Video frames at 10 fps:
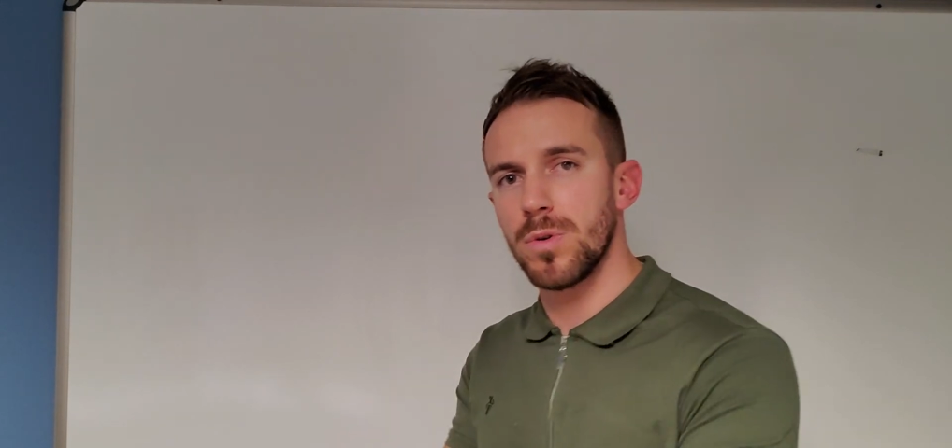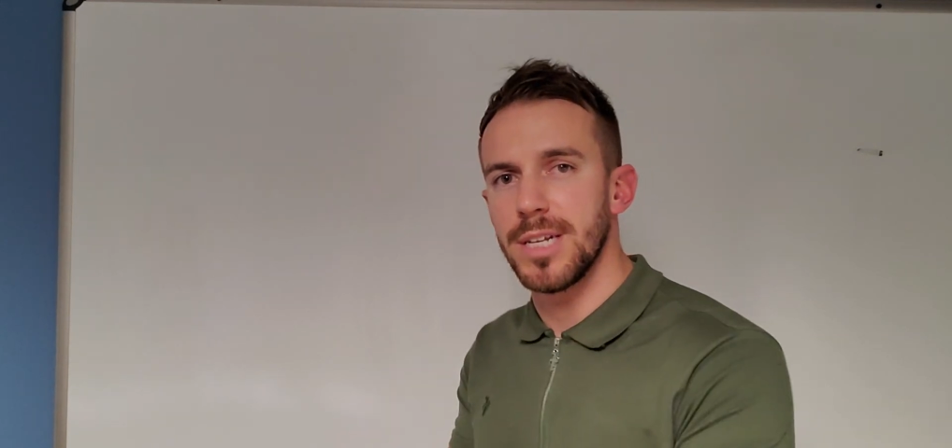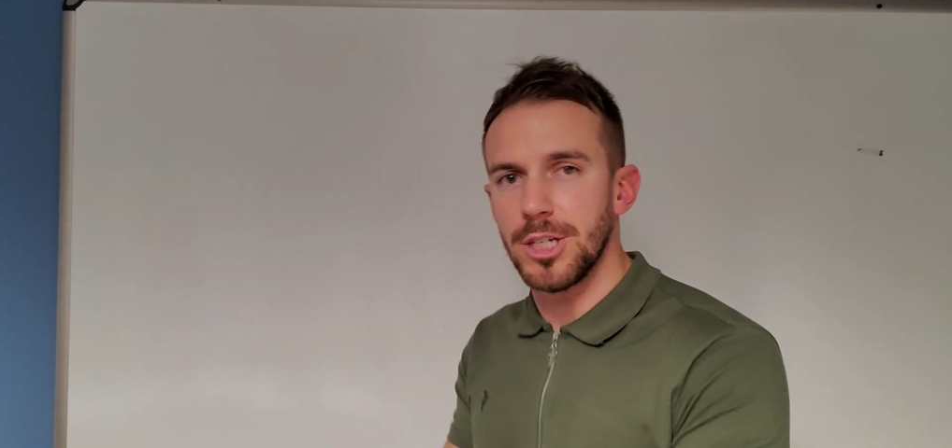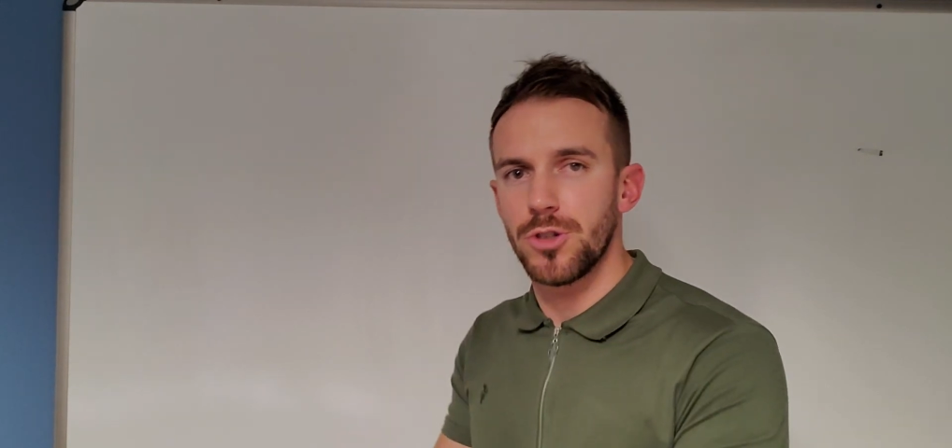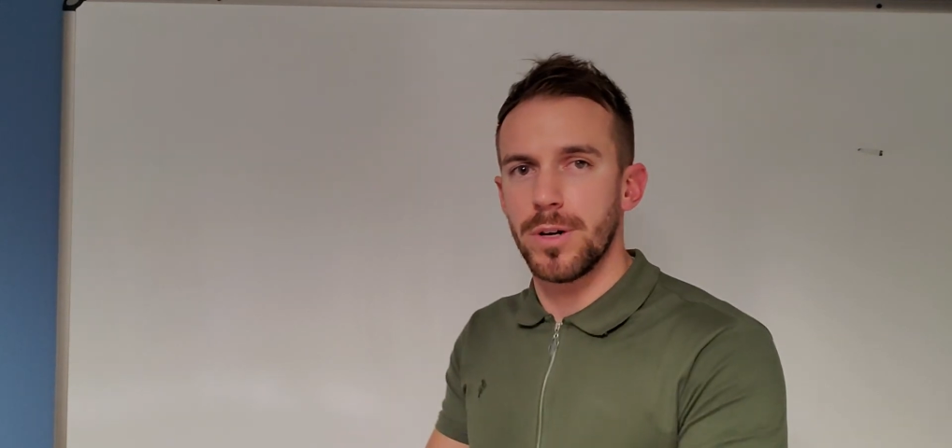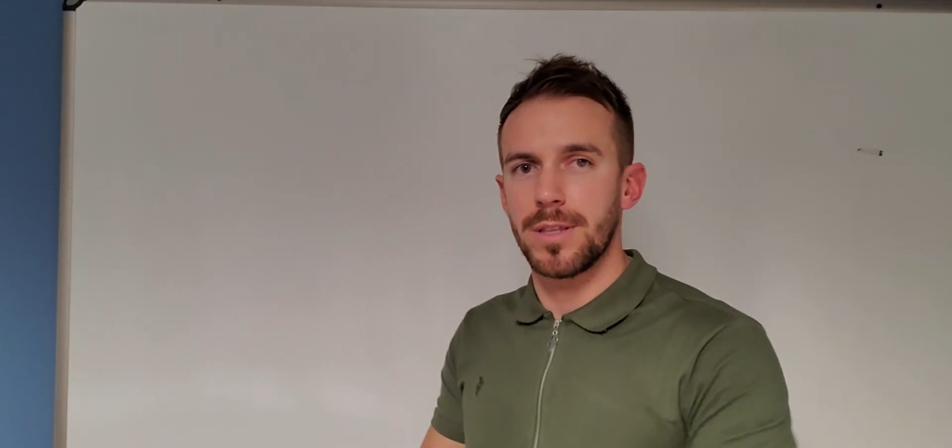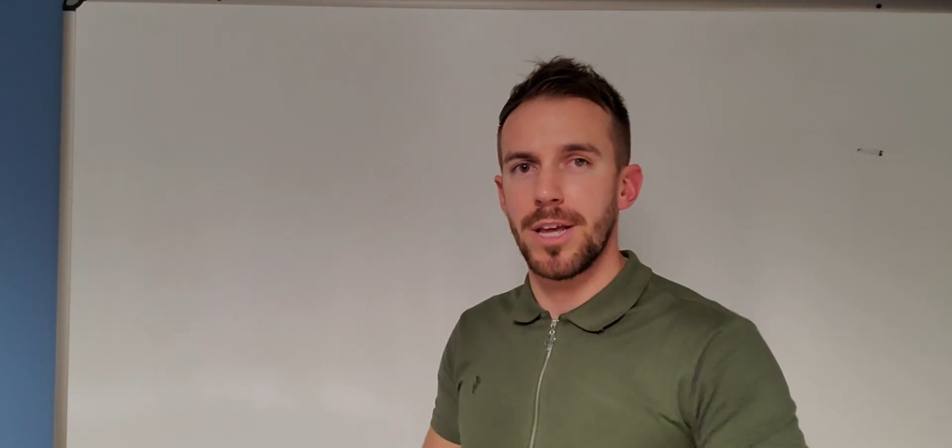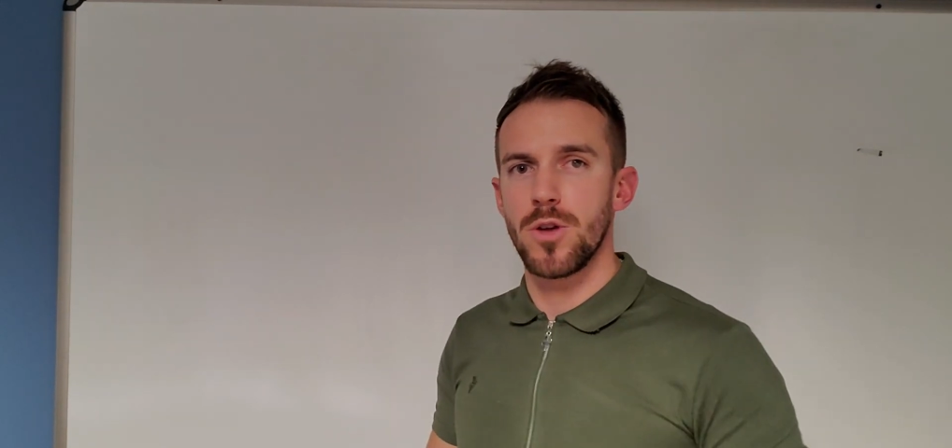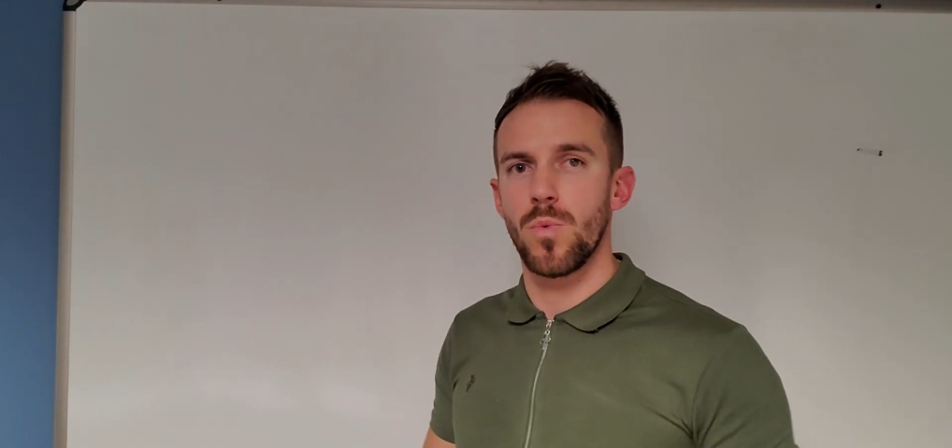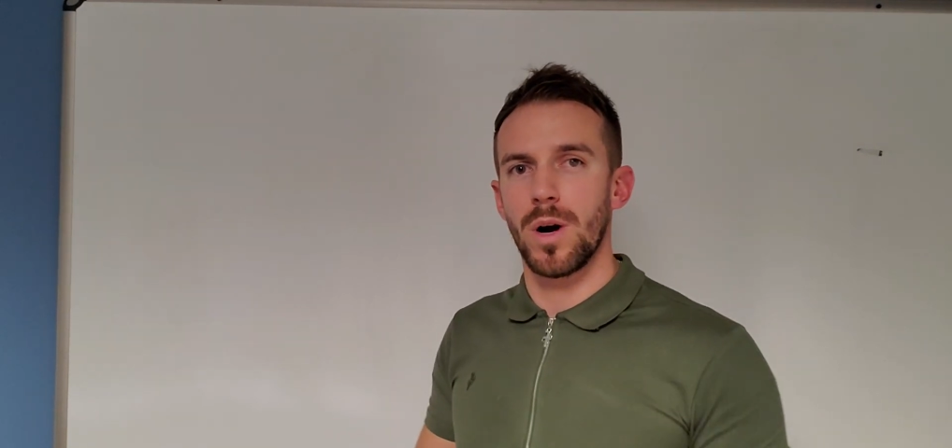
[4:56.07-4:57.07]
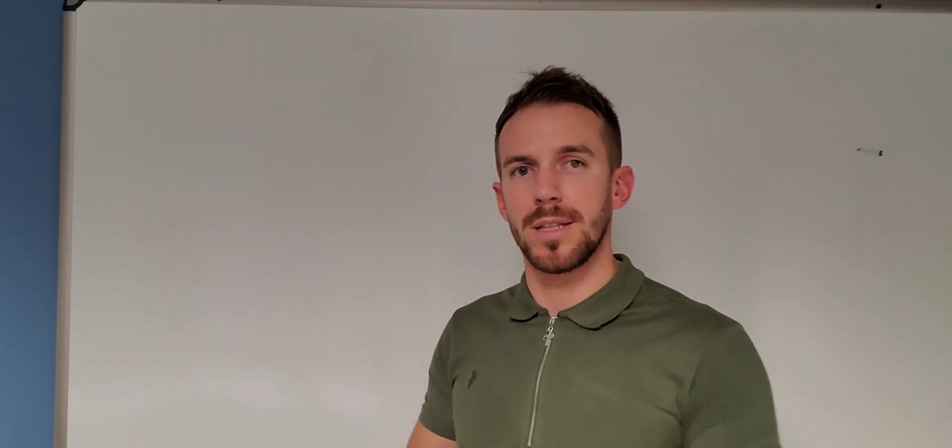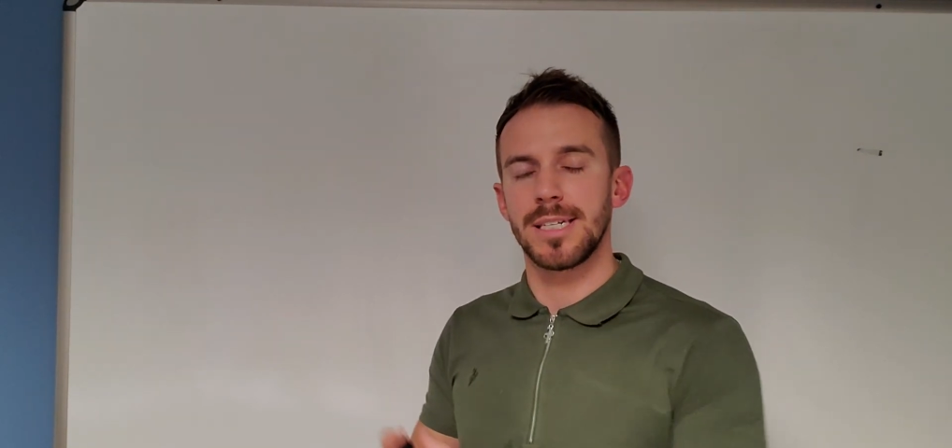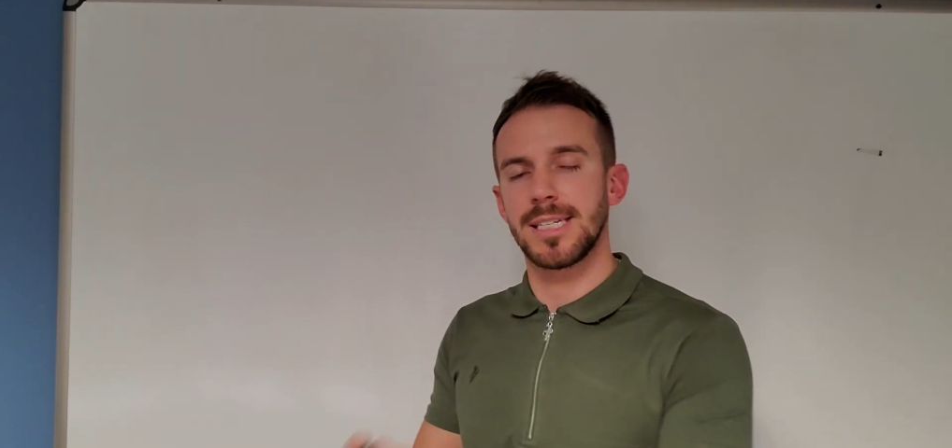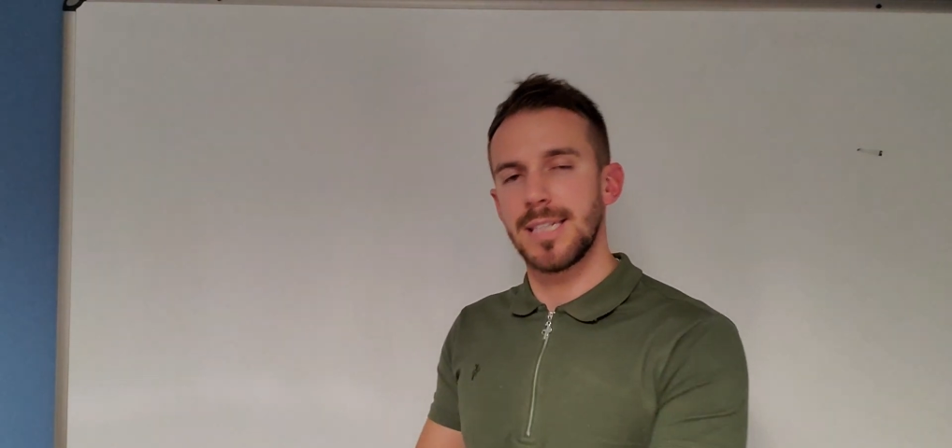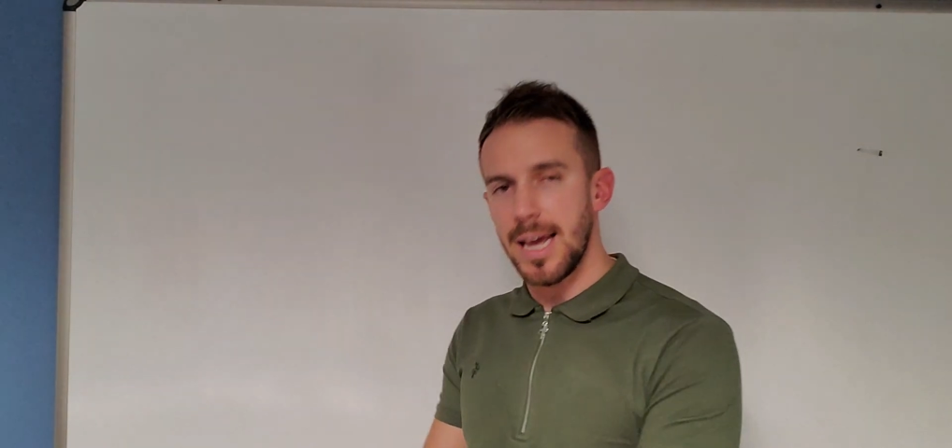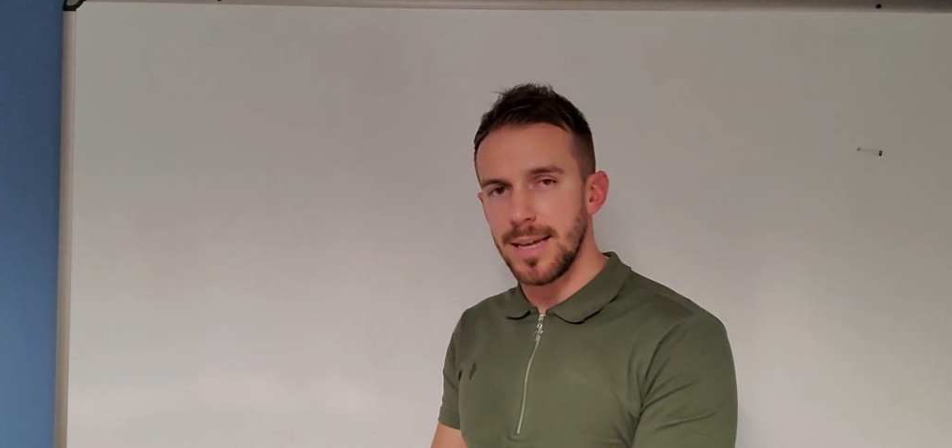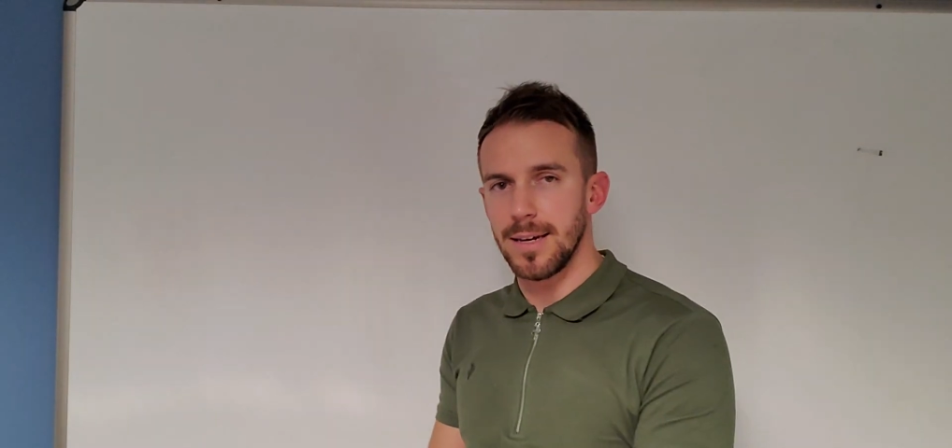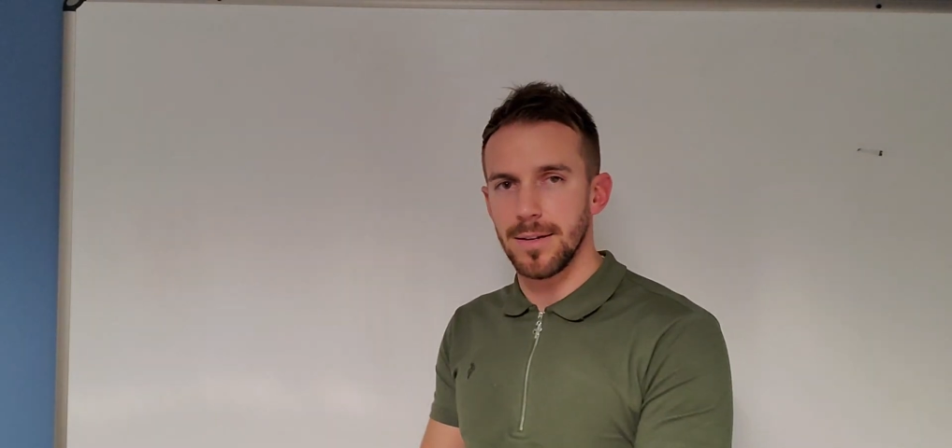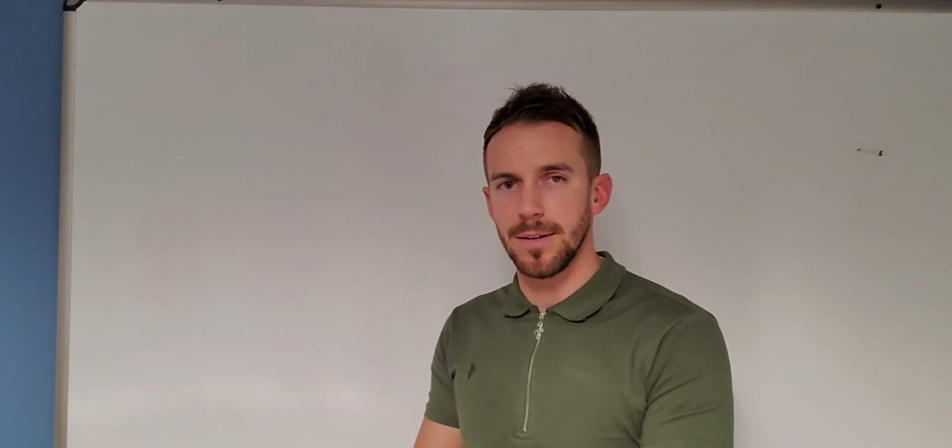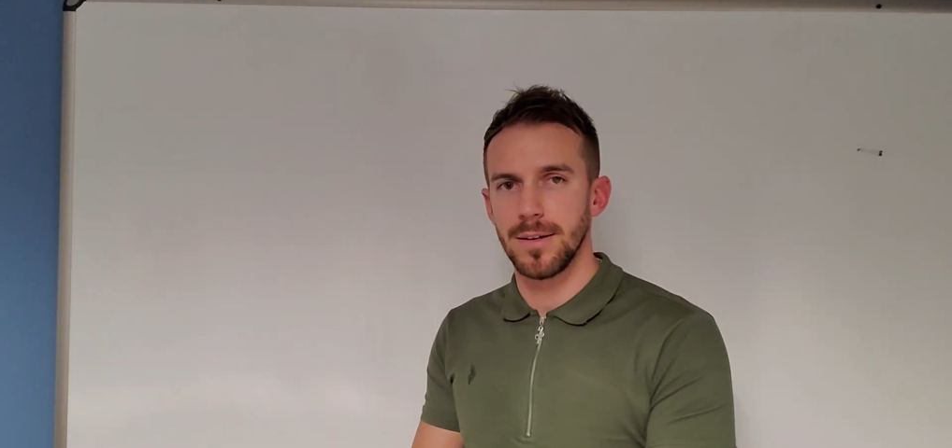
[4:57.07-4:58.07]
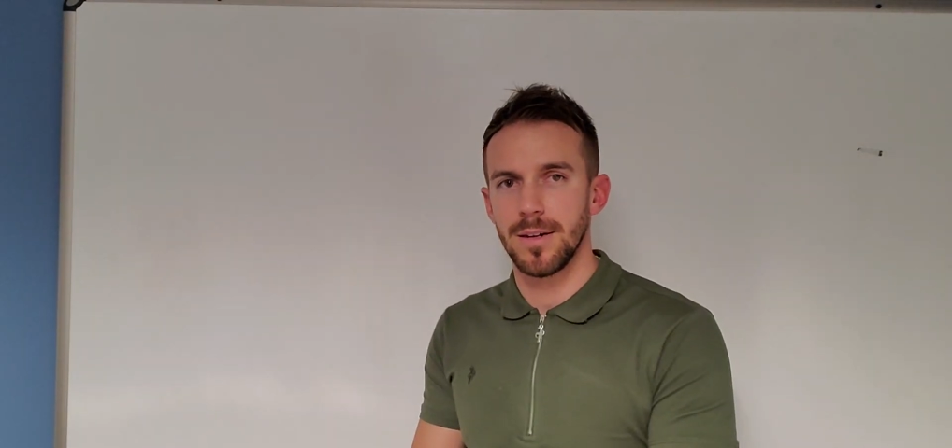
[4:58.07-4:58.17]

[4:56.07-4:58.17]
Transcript: district that you wanted to stay in?